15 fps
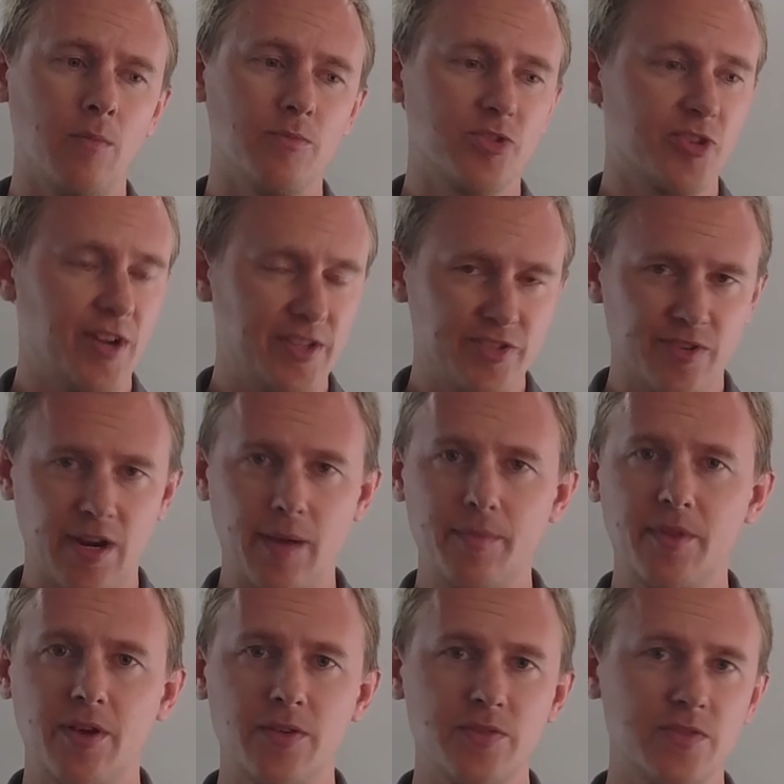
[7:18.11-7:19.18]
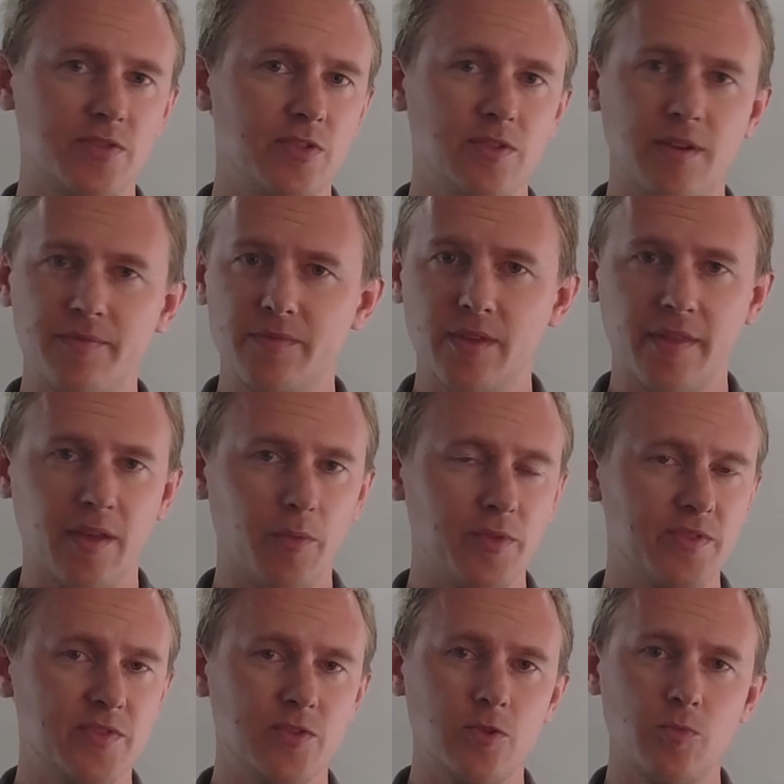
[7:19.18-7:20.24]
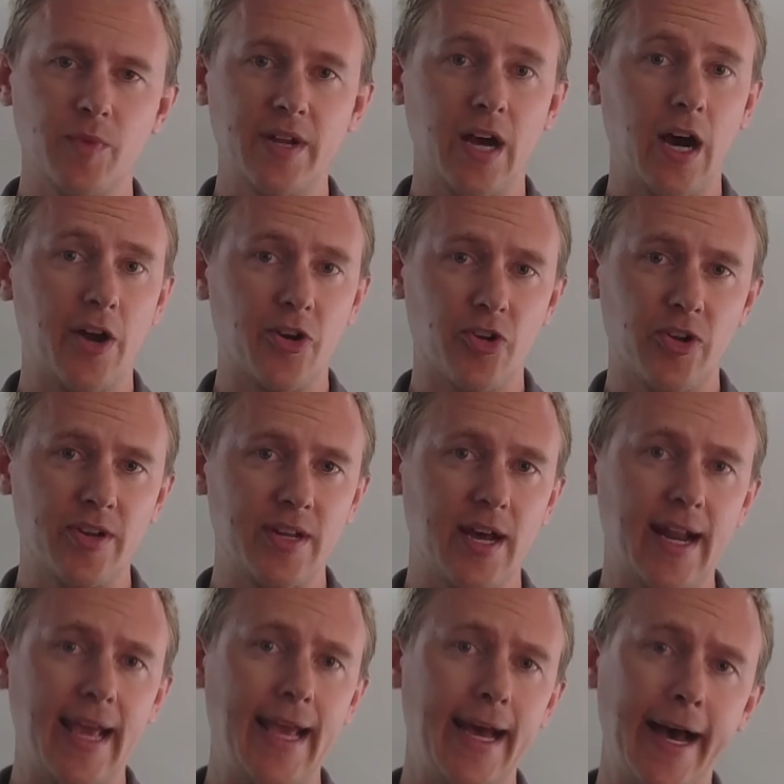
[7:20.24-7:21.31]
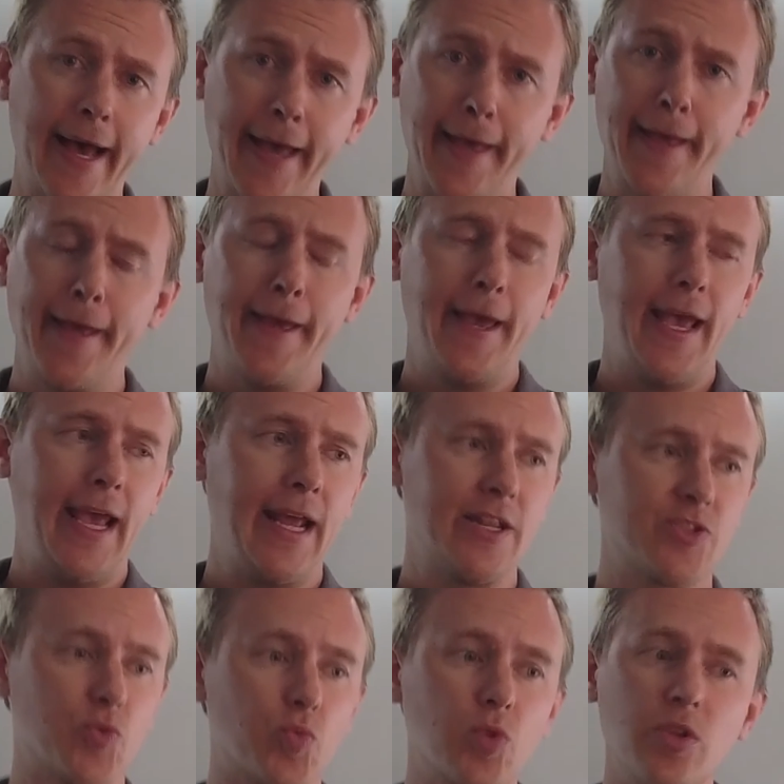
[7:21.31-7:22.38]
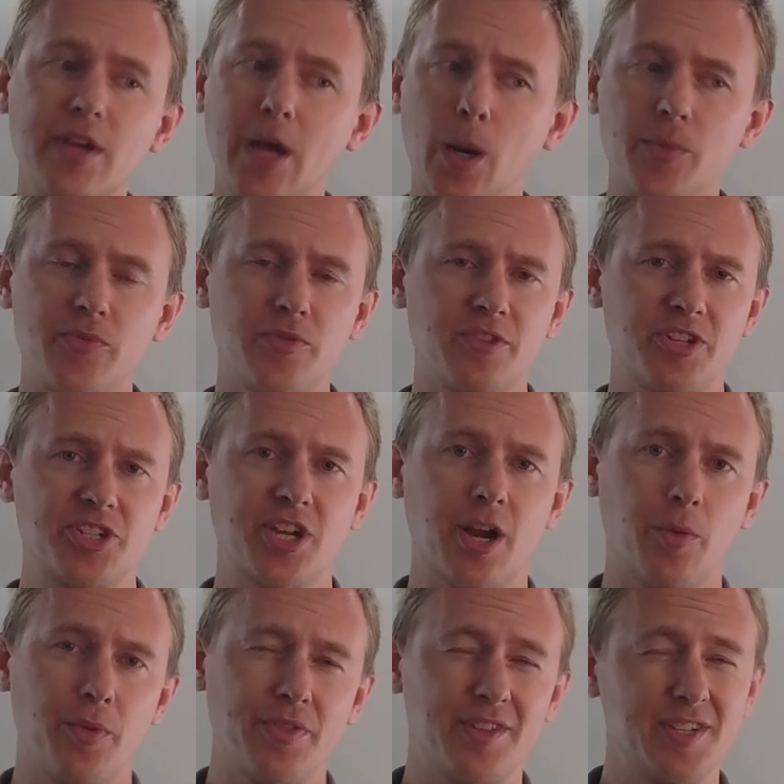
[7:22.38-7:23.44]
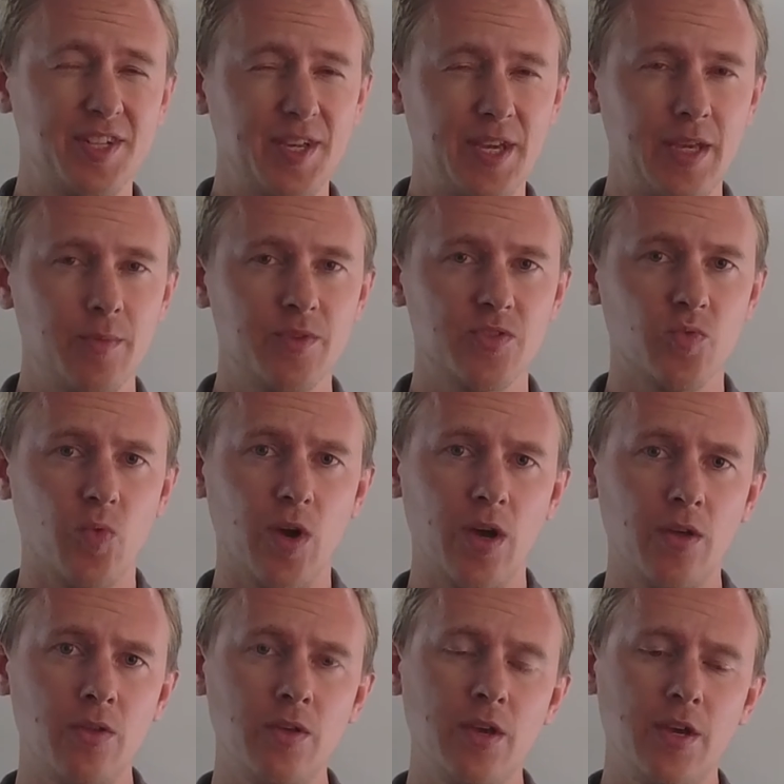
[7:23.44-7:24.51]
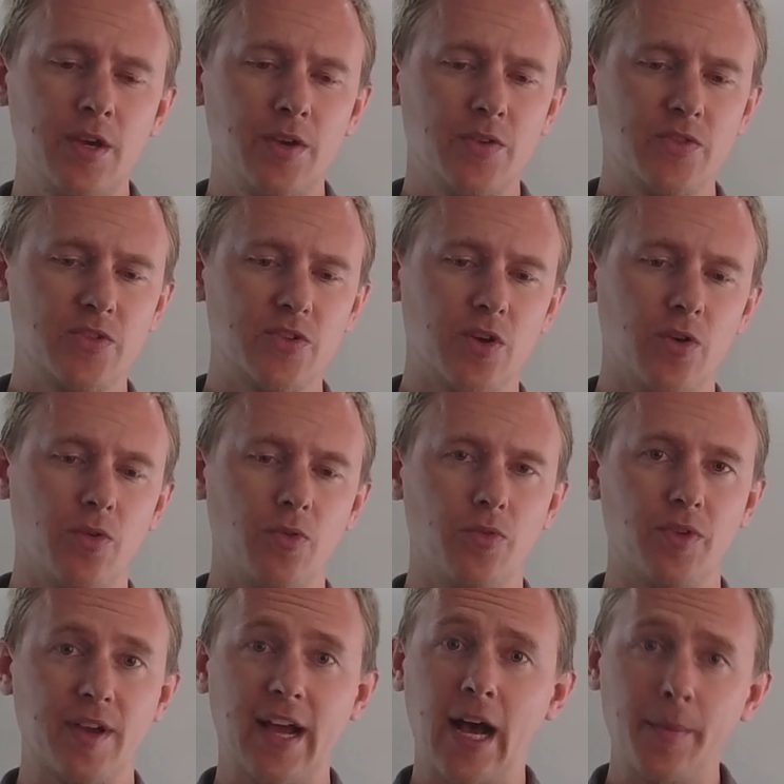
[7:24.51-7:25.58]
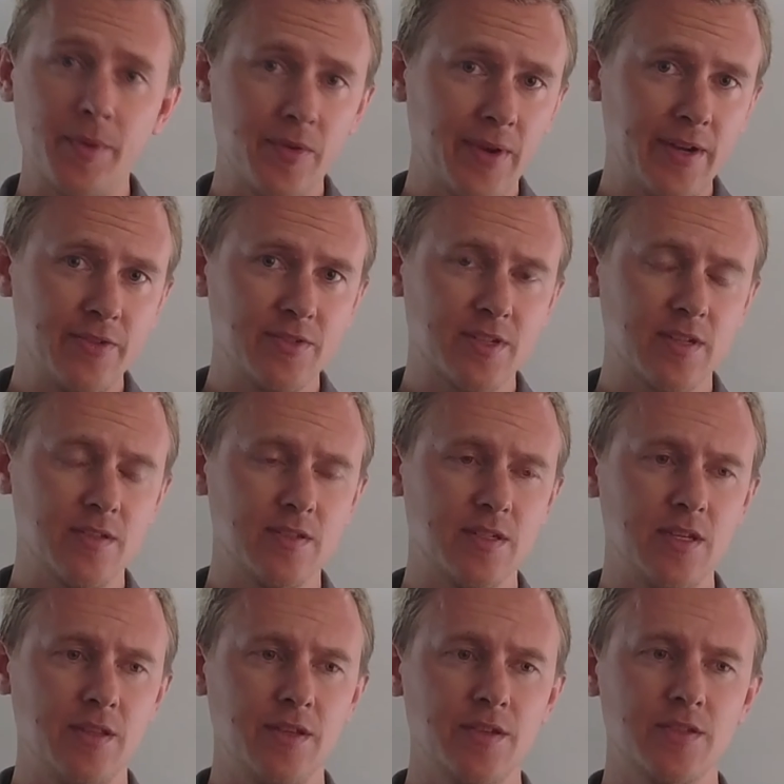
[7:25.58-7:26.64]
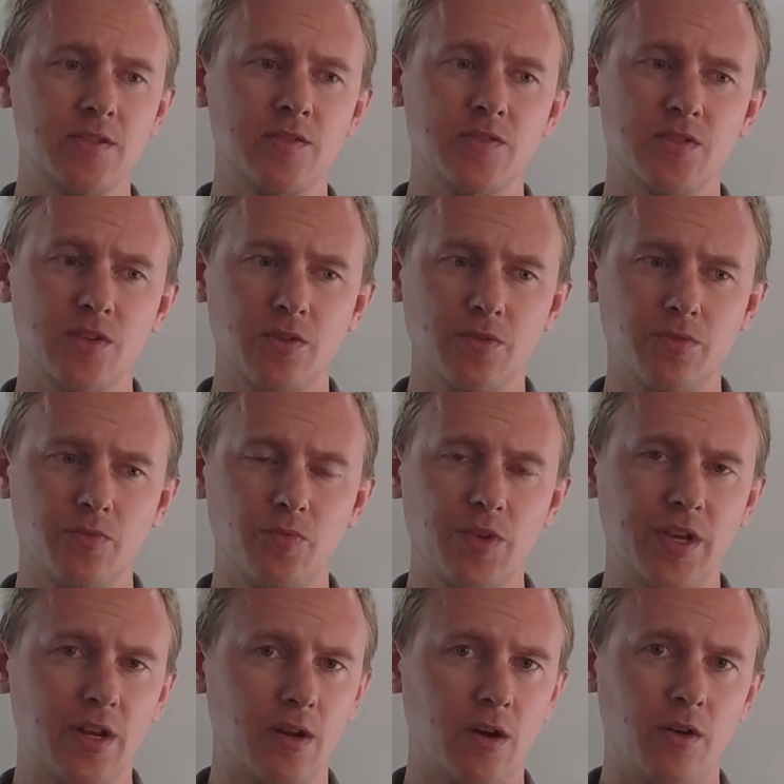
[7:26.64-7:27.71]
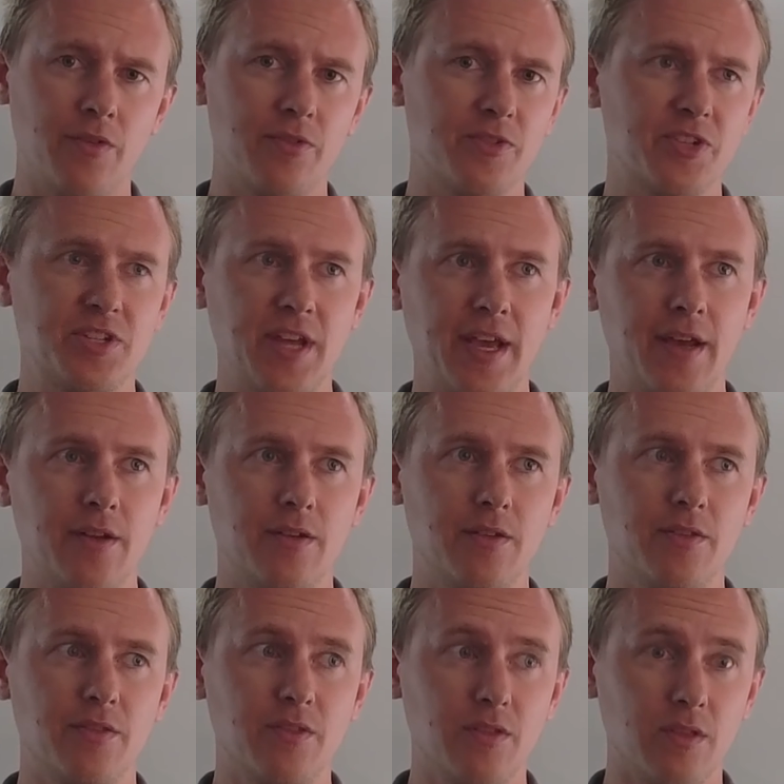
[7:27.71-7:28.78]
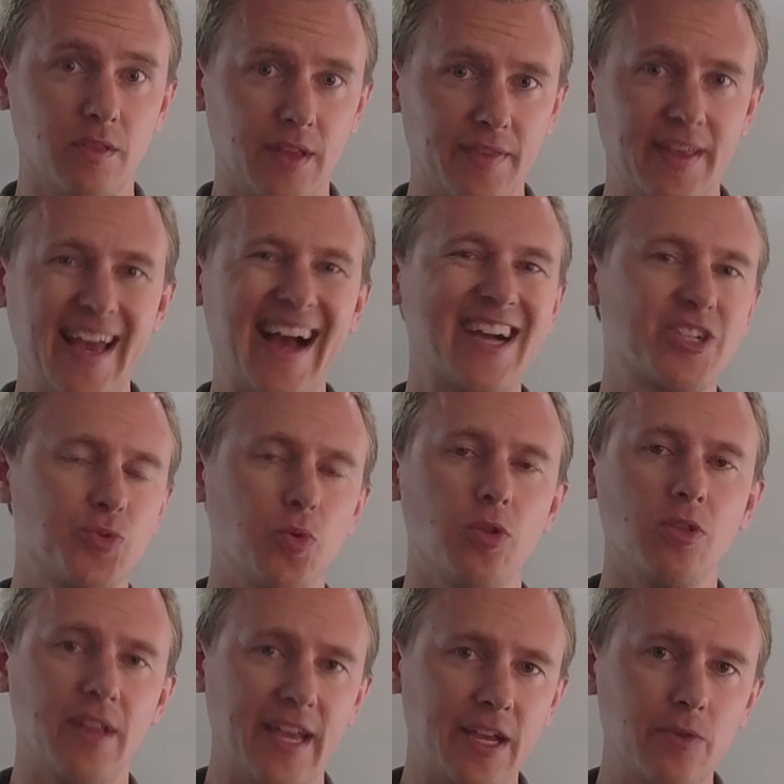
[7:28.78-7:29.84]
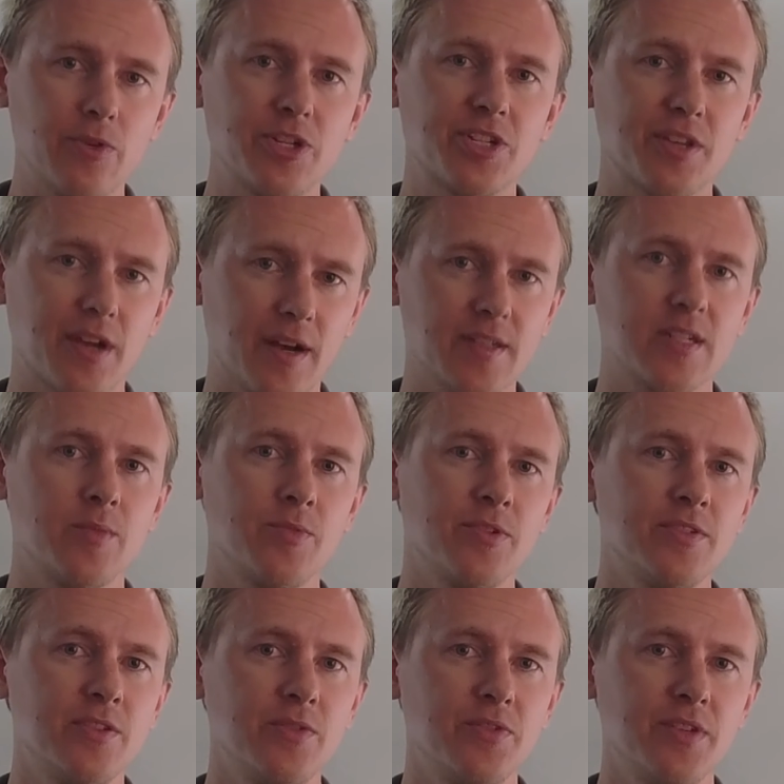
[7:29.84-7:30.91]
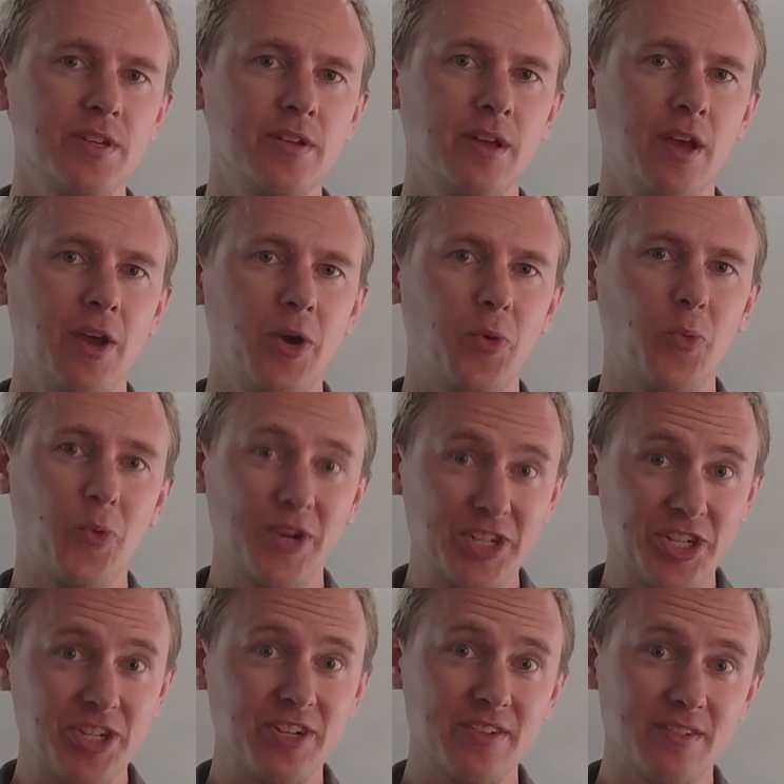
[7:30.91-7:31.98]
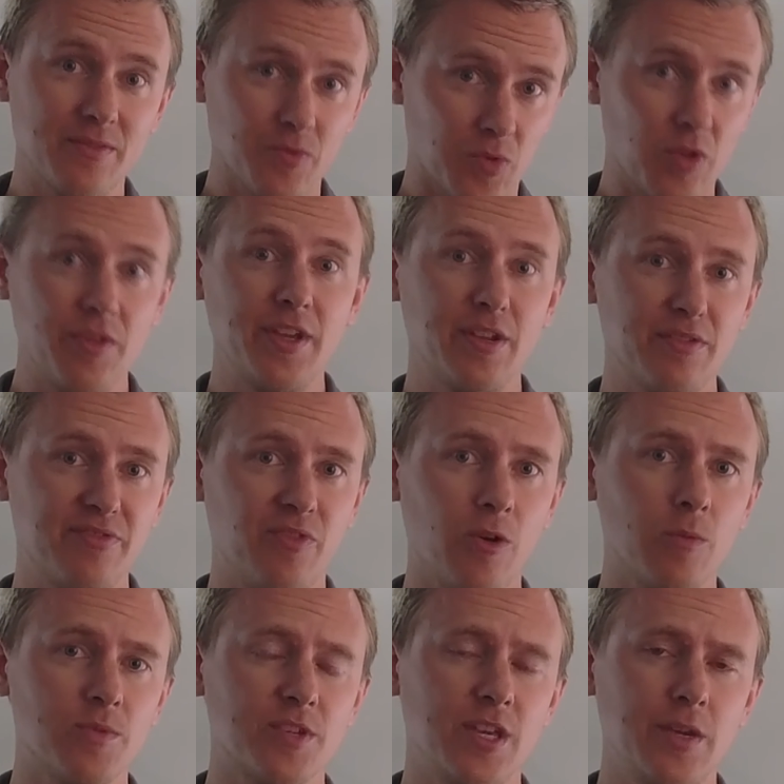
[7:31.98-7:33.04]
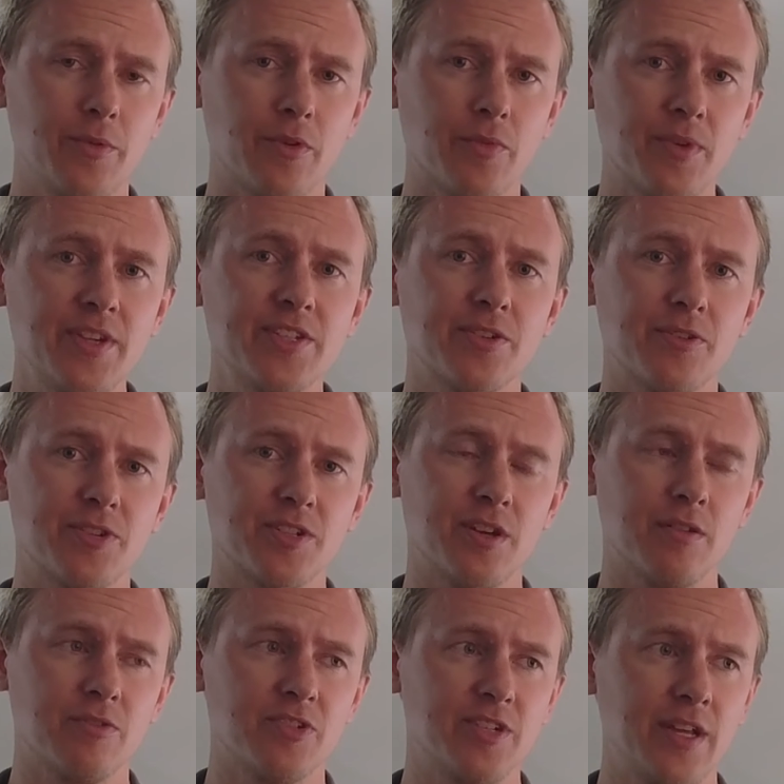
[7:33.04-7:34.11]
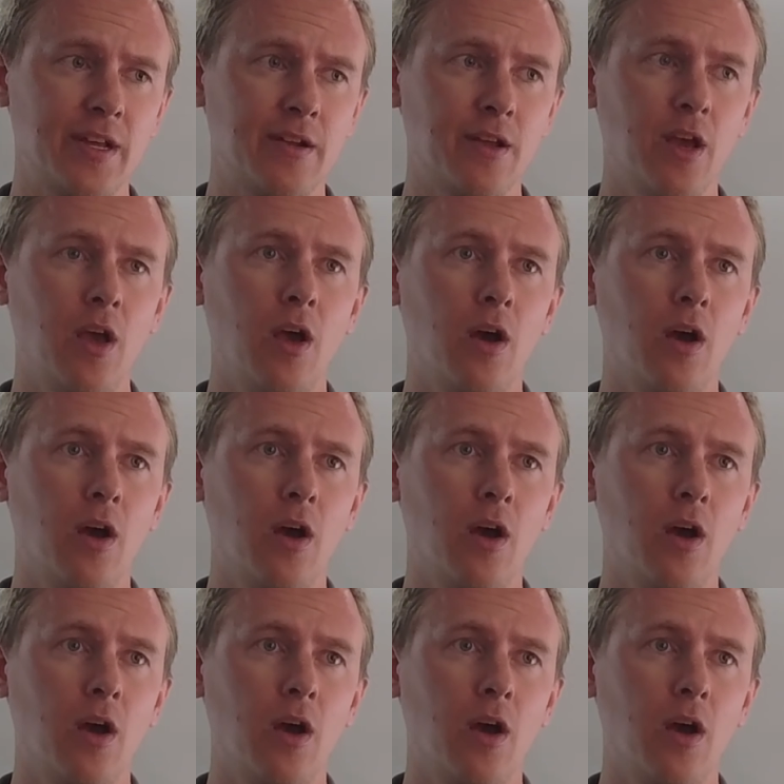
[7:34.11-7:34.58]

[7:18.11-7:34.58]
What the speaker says: Transcribe those. You have done that with Zoom and Otter.ai, and it's really helpful to share with the team as well, so the copywriters can see this, and so we can all understand the actual language the customer is using, which really informs keyword research to understand,